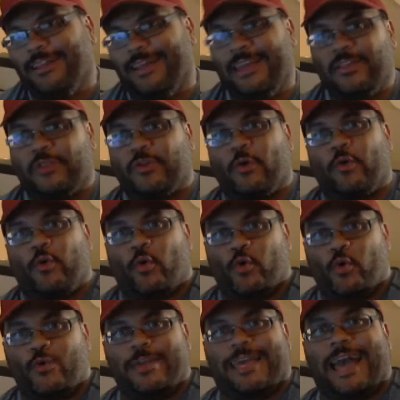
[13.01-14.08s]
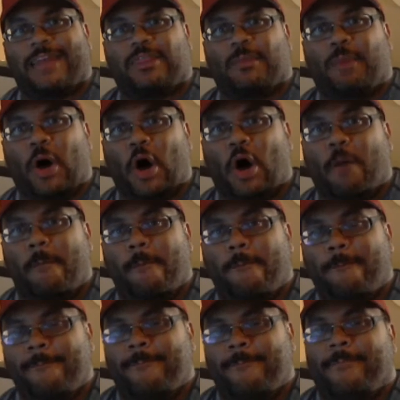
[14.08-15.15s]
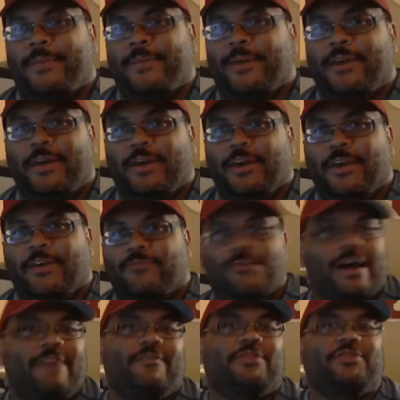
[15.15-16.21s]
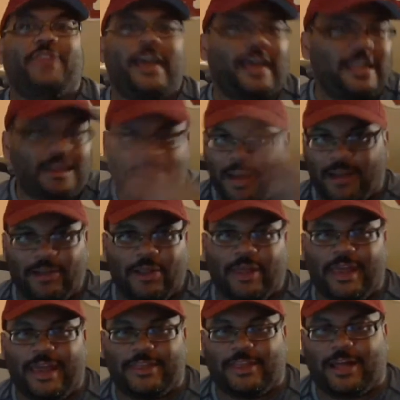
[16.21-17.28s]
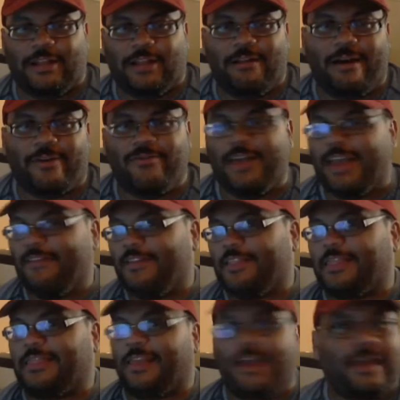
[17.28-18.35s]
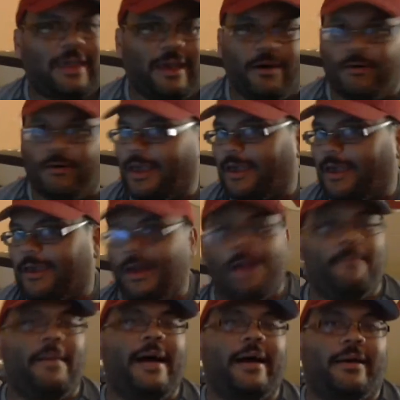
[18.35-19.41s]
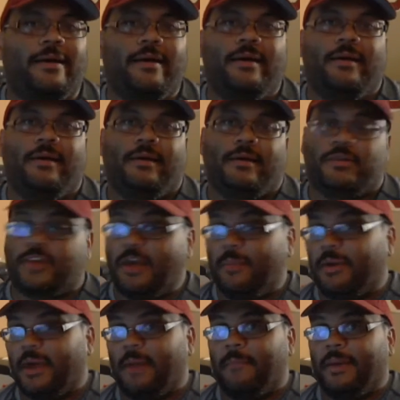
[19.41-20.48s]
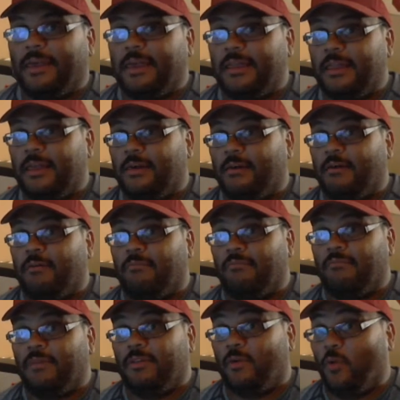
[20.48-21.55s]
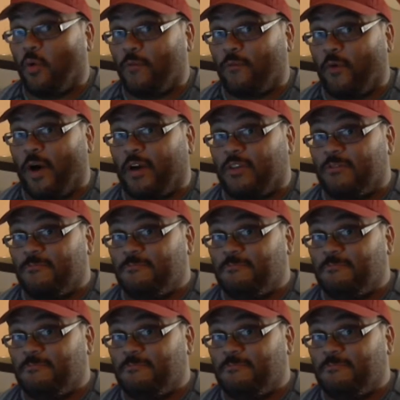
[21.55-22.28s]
late in the third quarter and you got the ball. You're not even thinking about looking at the clock. You're not even thinking, okay, comeback is coming up by Kenny Hill and the Horned Frogs.